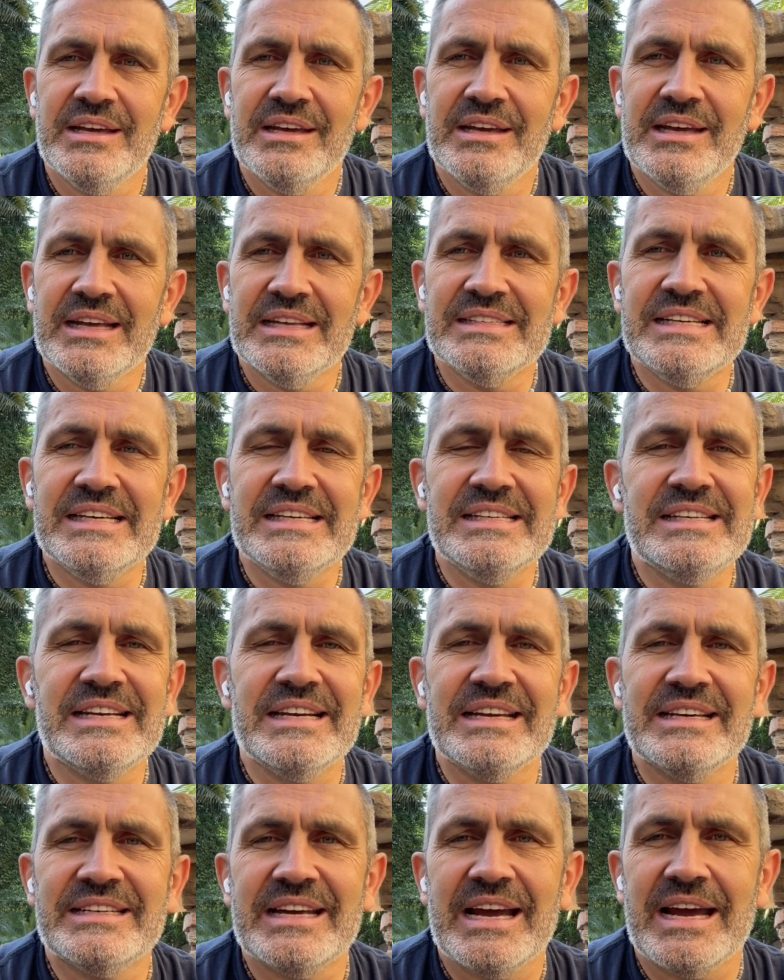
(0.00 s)
It's easy to
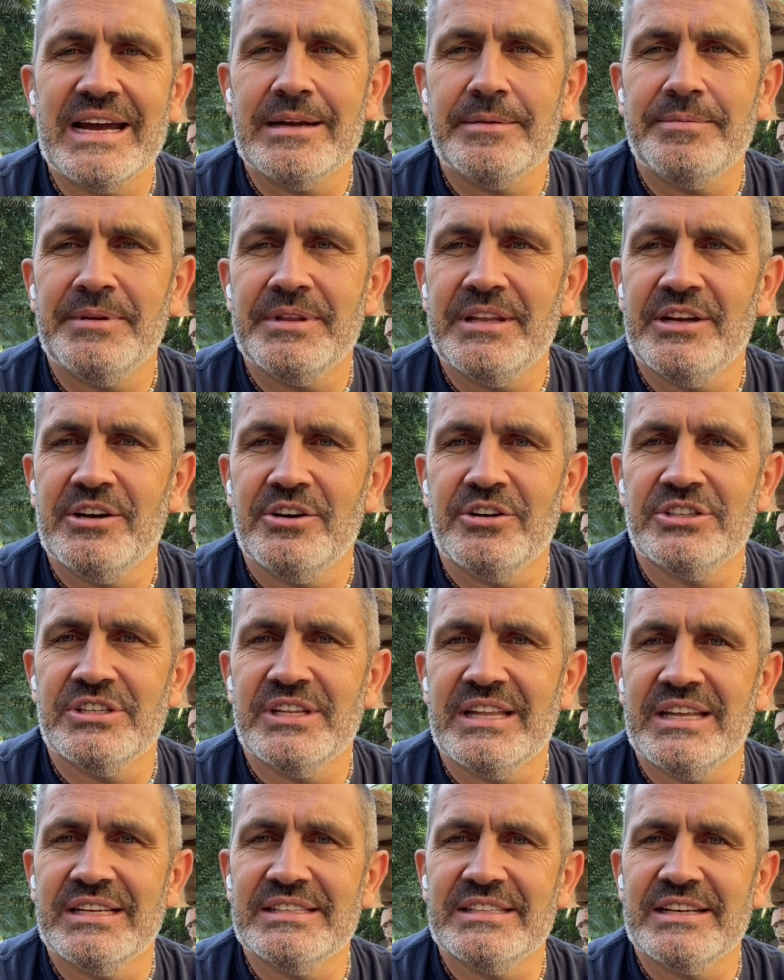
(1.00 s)
get tied up in the urgent
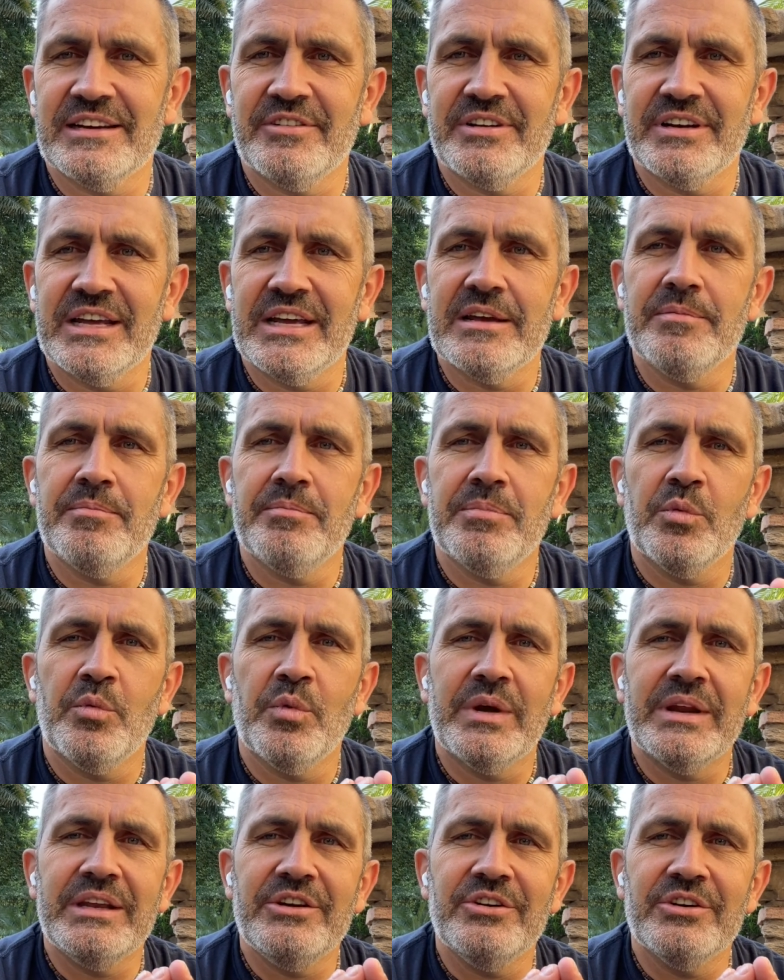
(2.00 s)
things every day, but
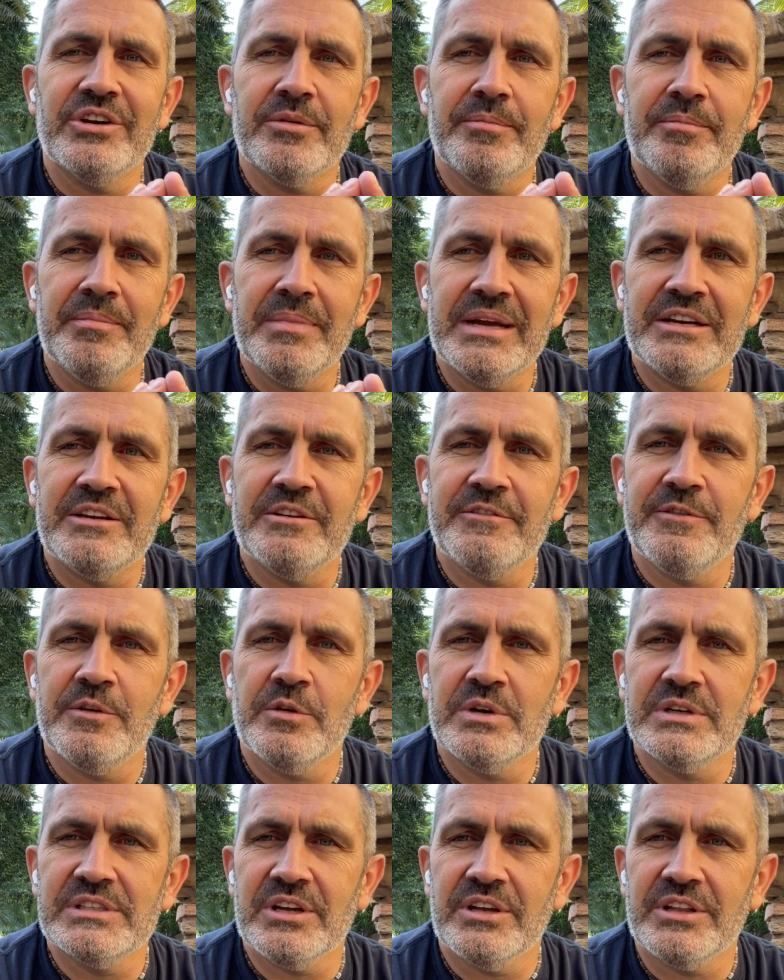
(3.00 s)
when you commit to
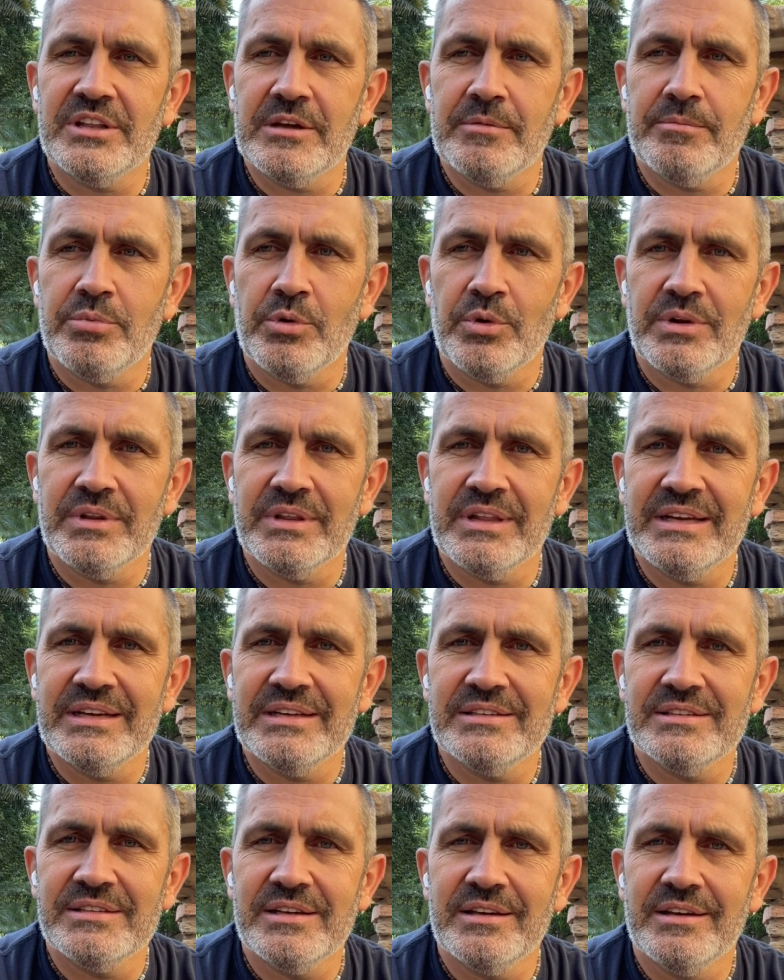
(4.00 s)
focus on the important
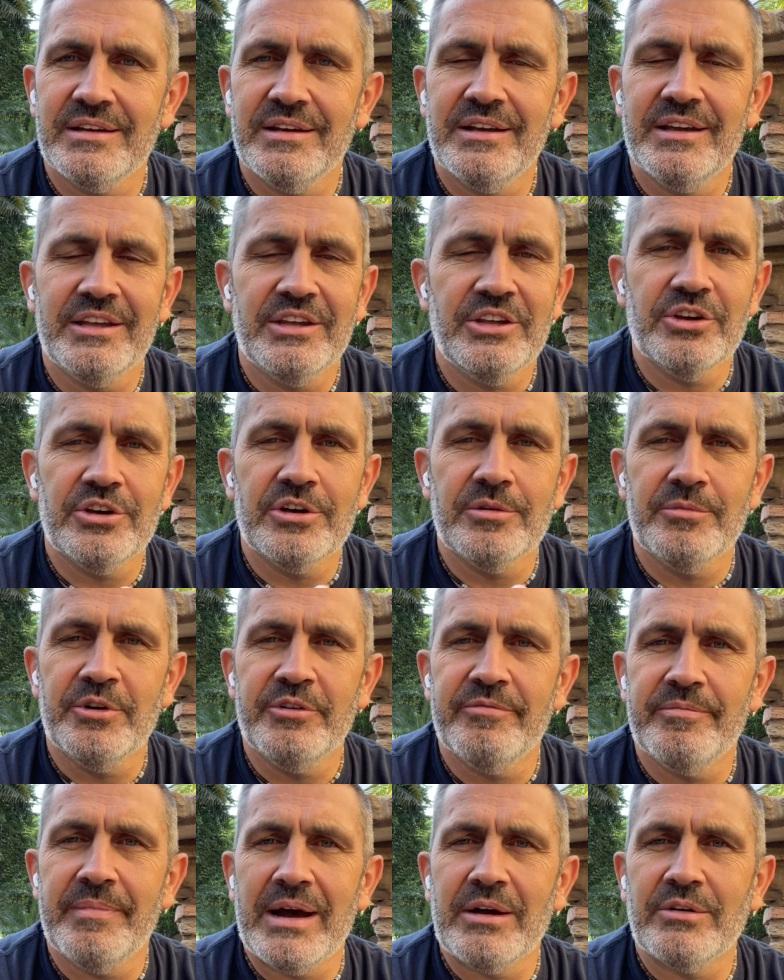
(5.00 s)
things, you can
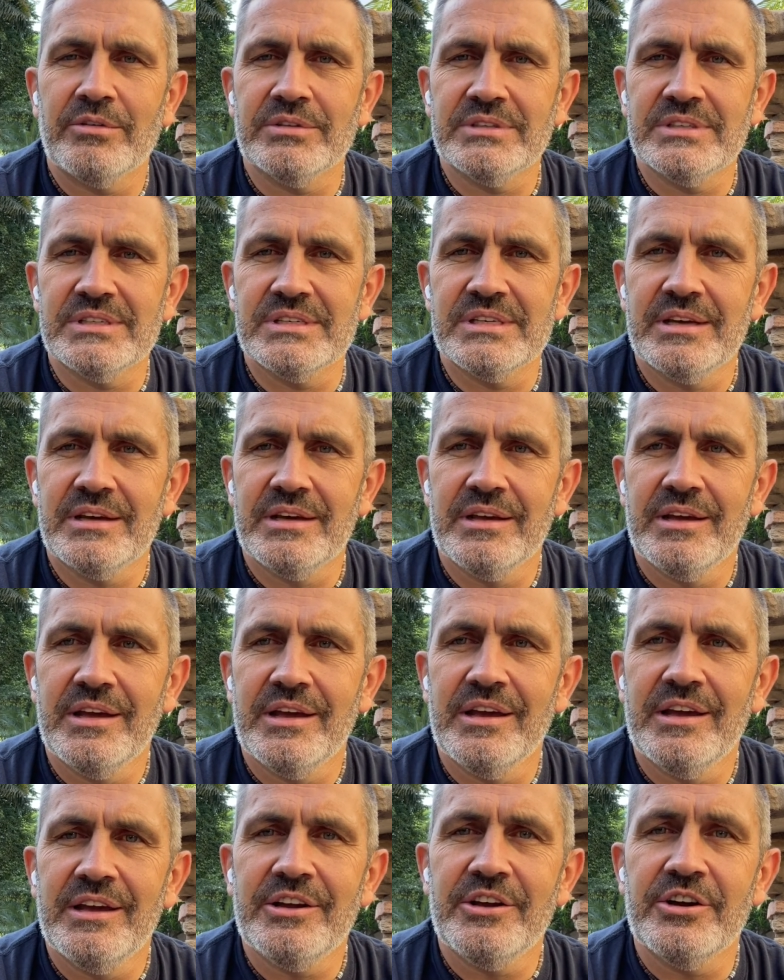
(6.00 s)
move mountains.
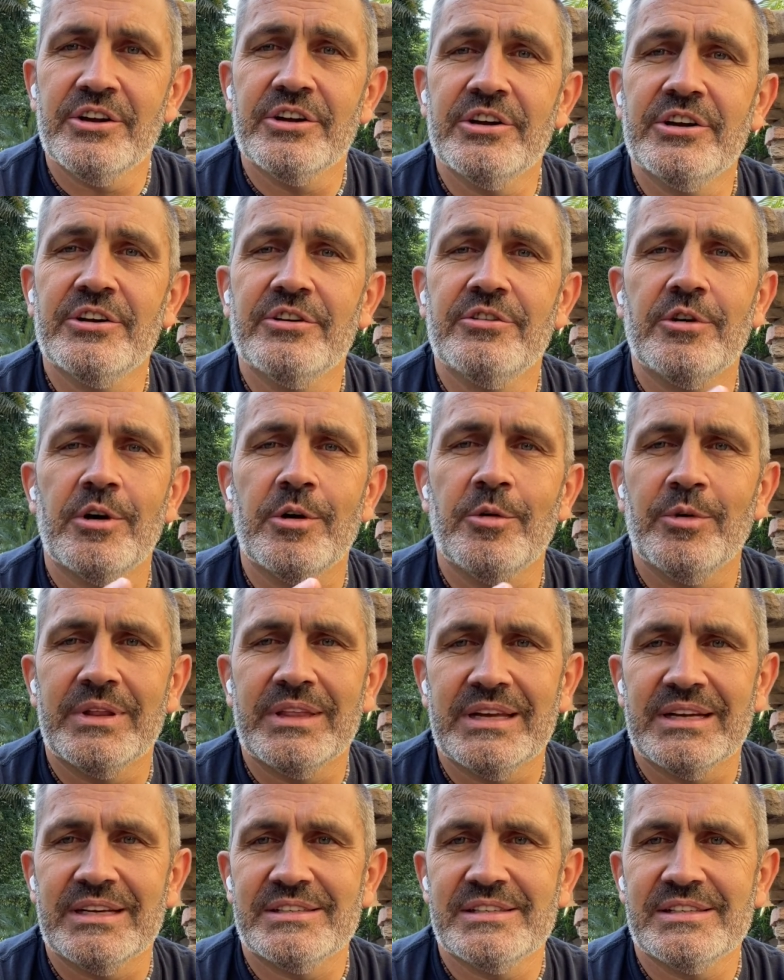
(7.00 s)
You're going to grow with
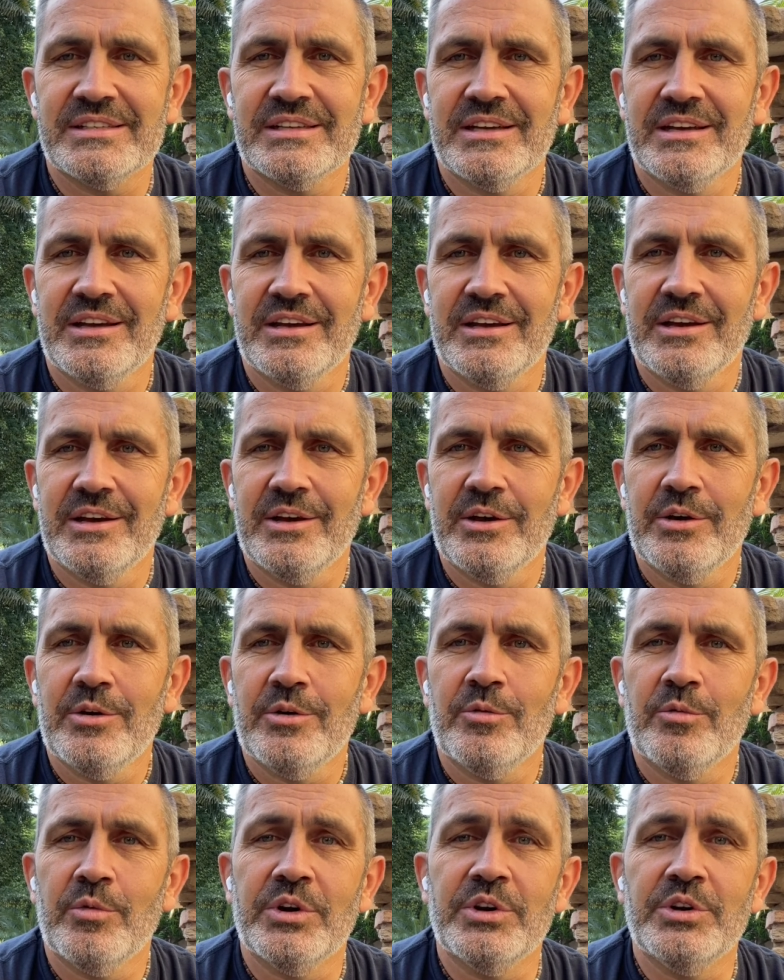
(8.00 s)
us.
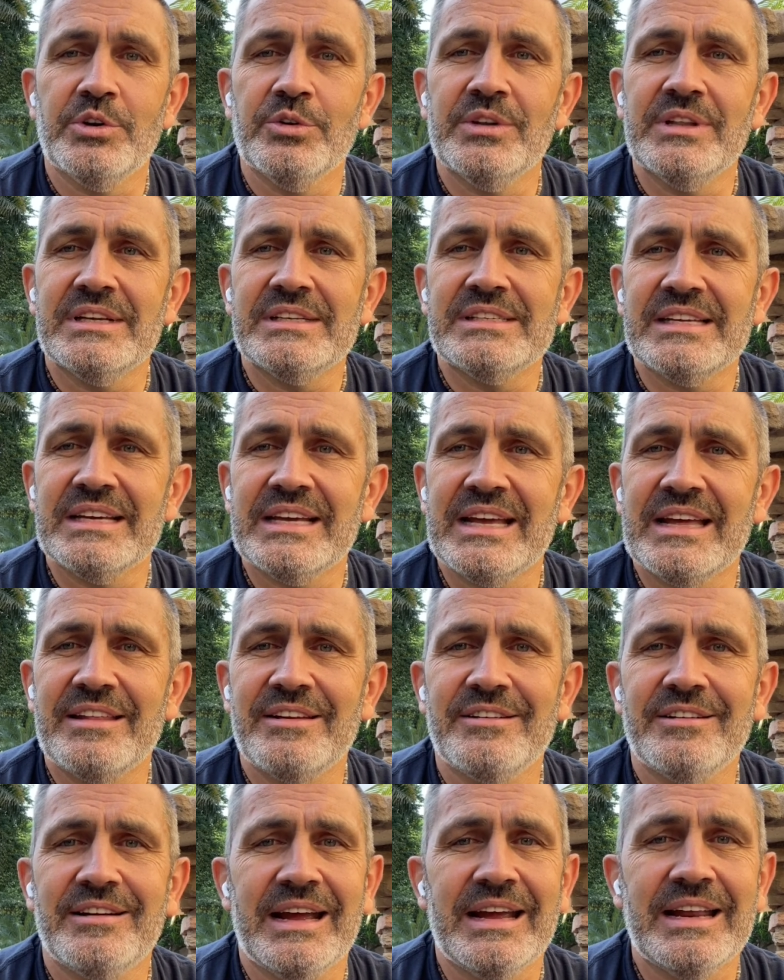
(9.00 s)
We're doing this
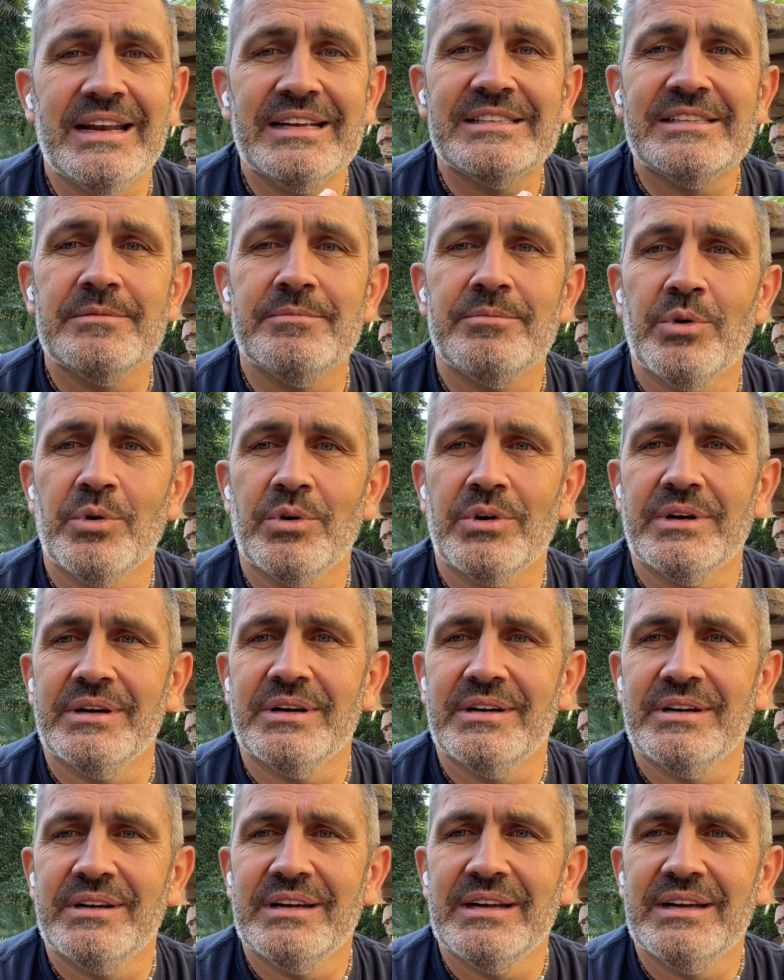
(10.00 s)
together, and it's important.